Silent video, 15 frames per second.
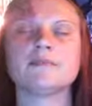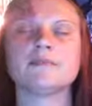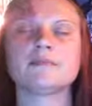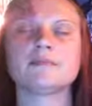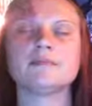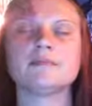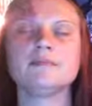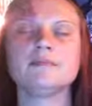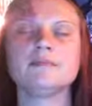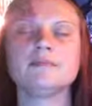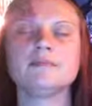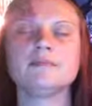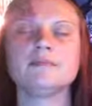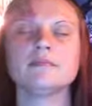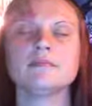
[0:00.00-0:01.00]

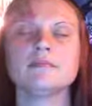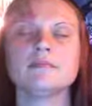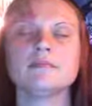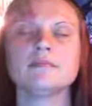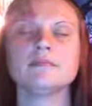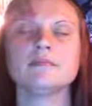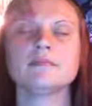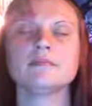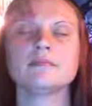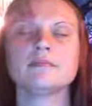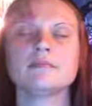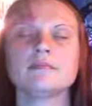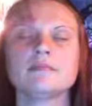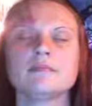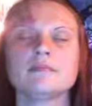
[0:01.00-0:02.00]

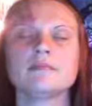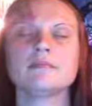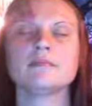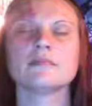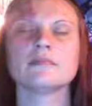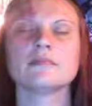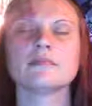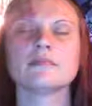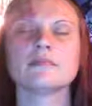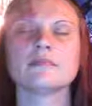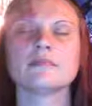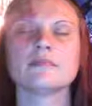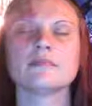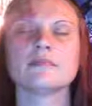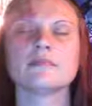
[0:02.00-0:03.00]

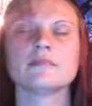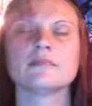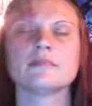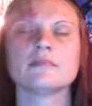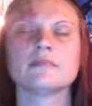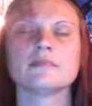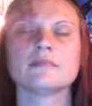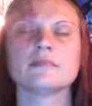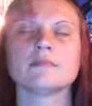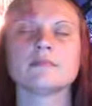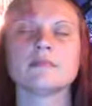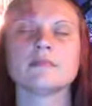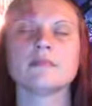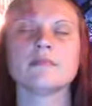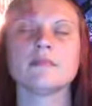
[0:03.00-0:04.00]

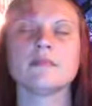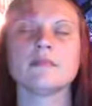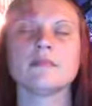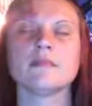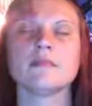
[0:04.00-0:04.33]
(no one is talking)